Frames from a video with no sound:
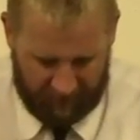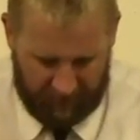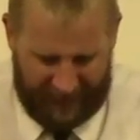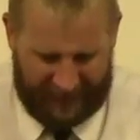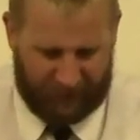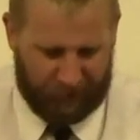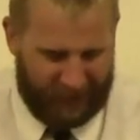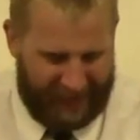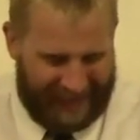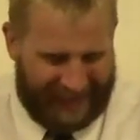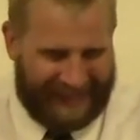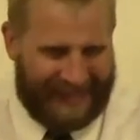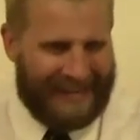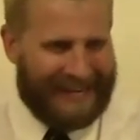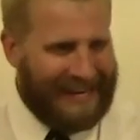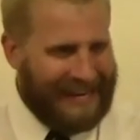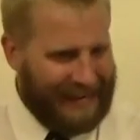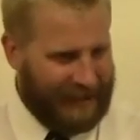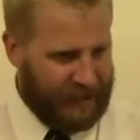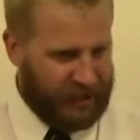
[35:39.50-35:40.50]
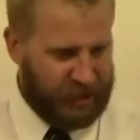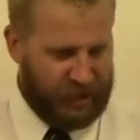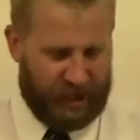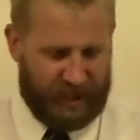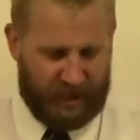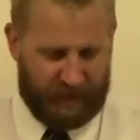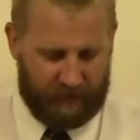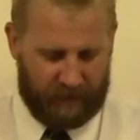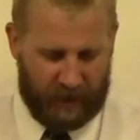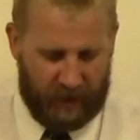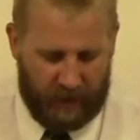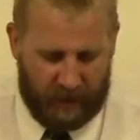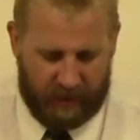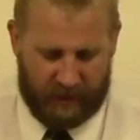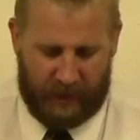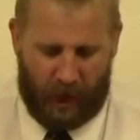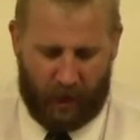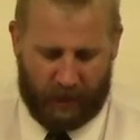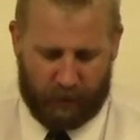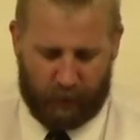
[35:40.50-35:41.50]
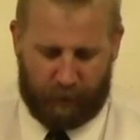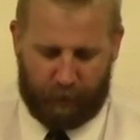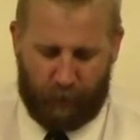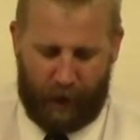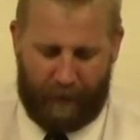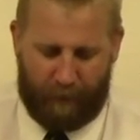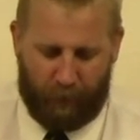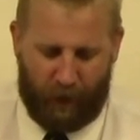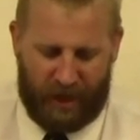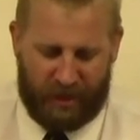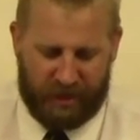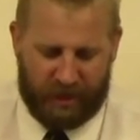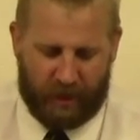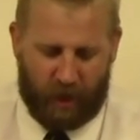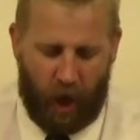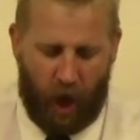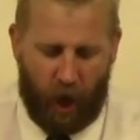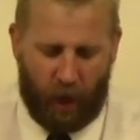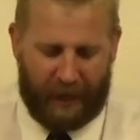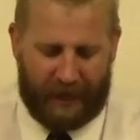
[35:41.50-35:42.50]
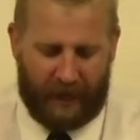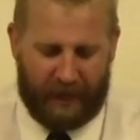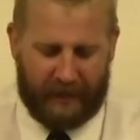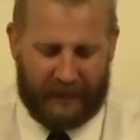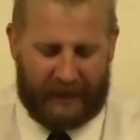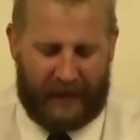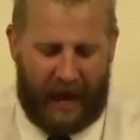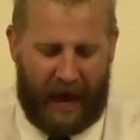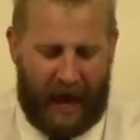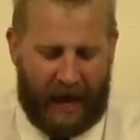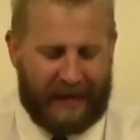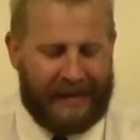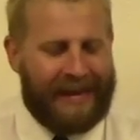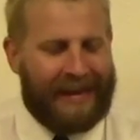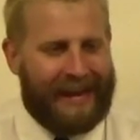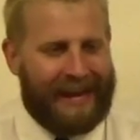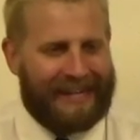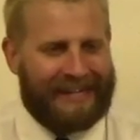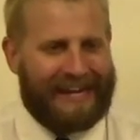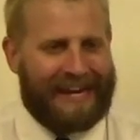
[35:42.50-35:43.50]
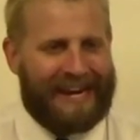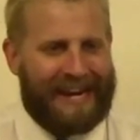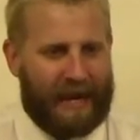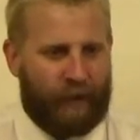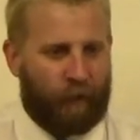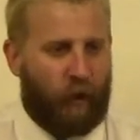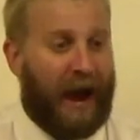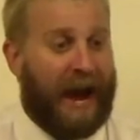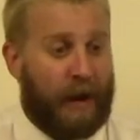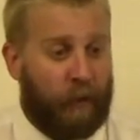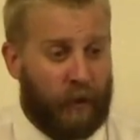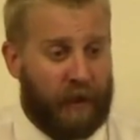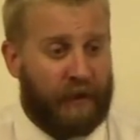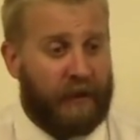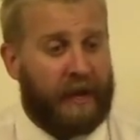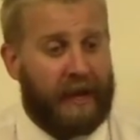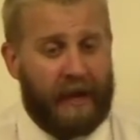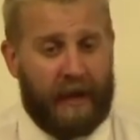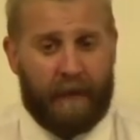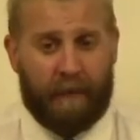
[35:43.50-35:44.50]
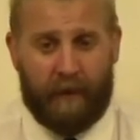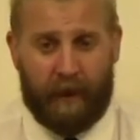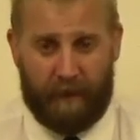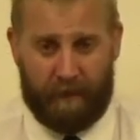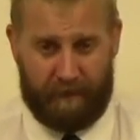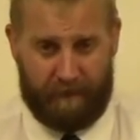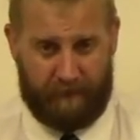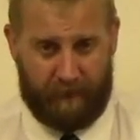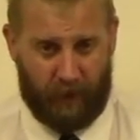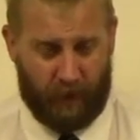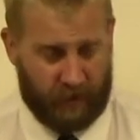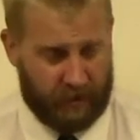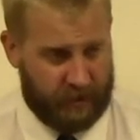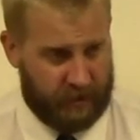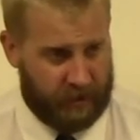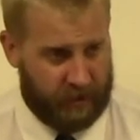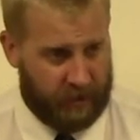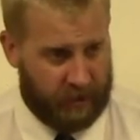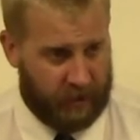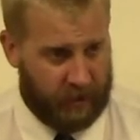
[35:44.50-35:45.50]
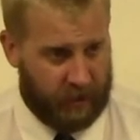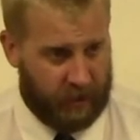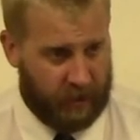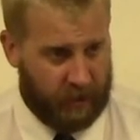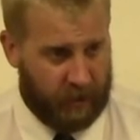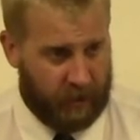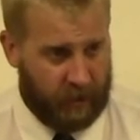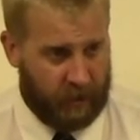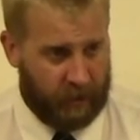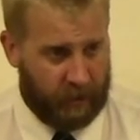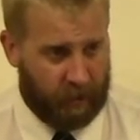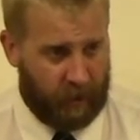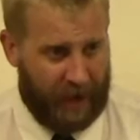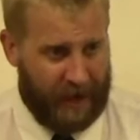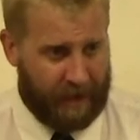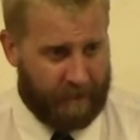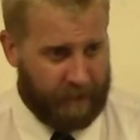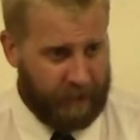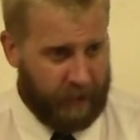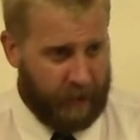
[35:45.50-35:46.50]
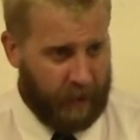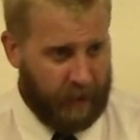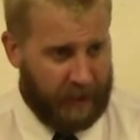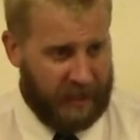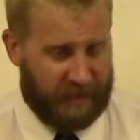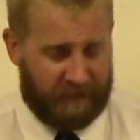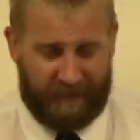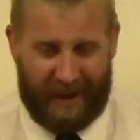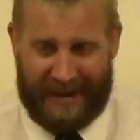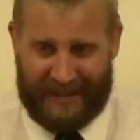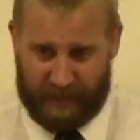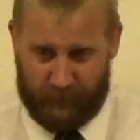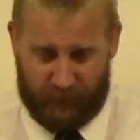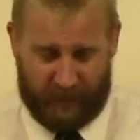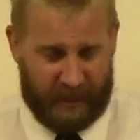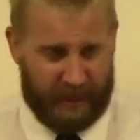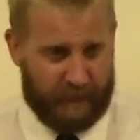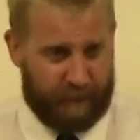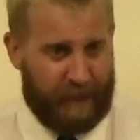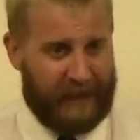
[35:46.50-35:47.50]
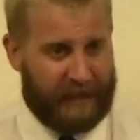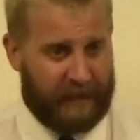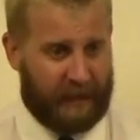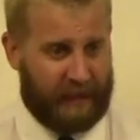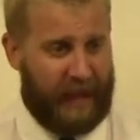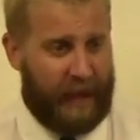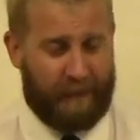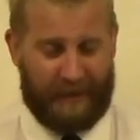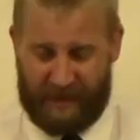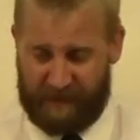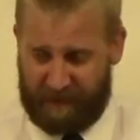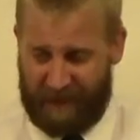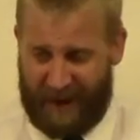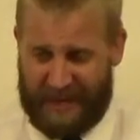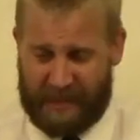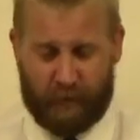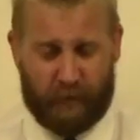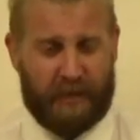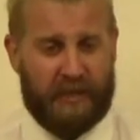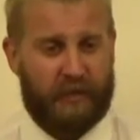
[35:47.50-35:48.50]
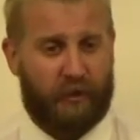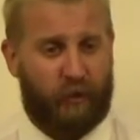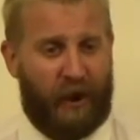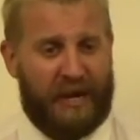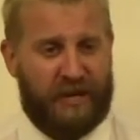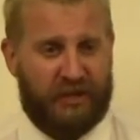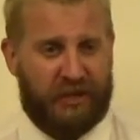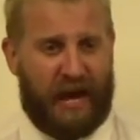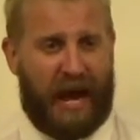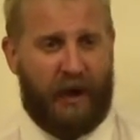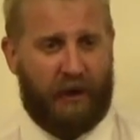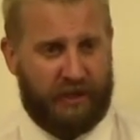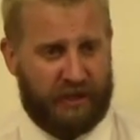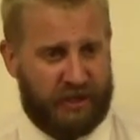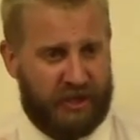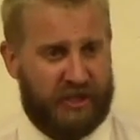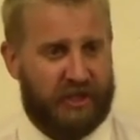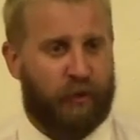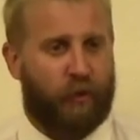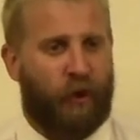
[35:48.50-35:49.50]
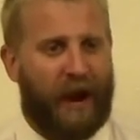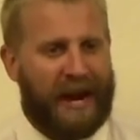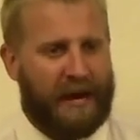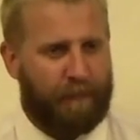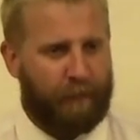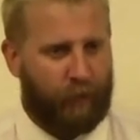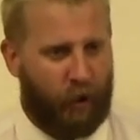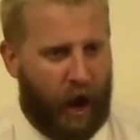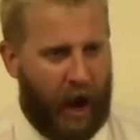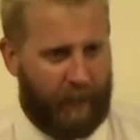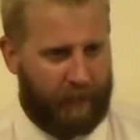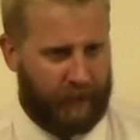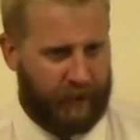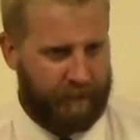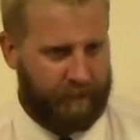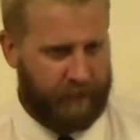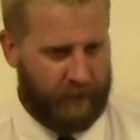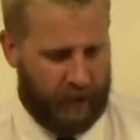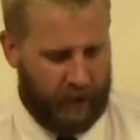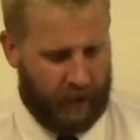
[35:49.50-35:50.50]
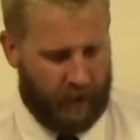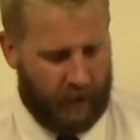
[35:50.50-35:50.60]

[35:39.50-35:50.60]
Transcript: victory that Gideon achieved starts with preparation, calling unto God and getting right with him first right? He's faced with this big dilemma. He's faced with this great challenge, this great problem.